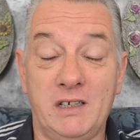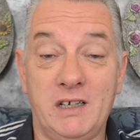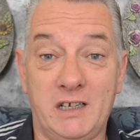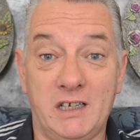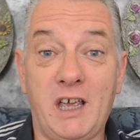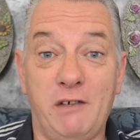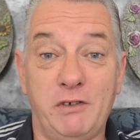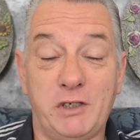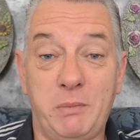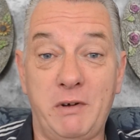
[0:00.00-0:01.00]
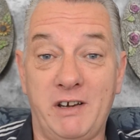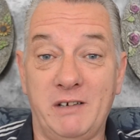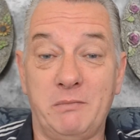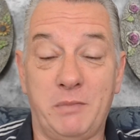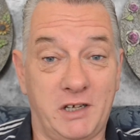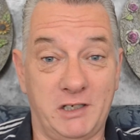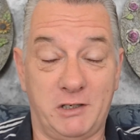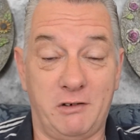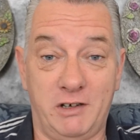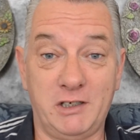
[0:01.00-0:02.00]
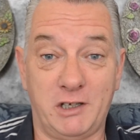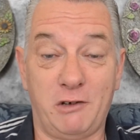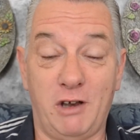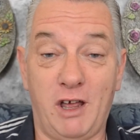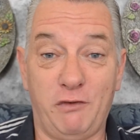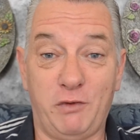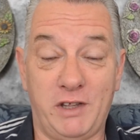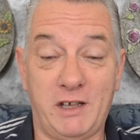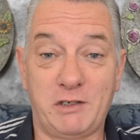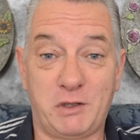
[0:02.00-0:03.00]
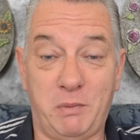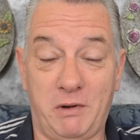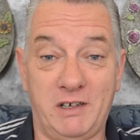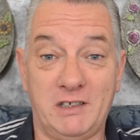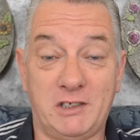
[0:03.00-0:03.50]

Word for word: And he gave it spirit because there is no life without spirit.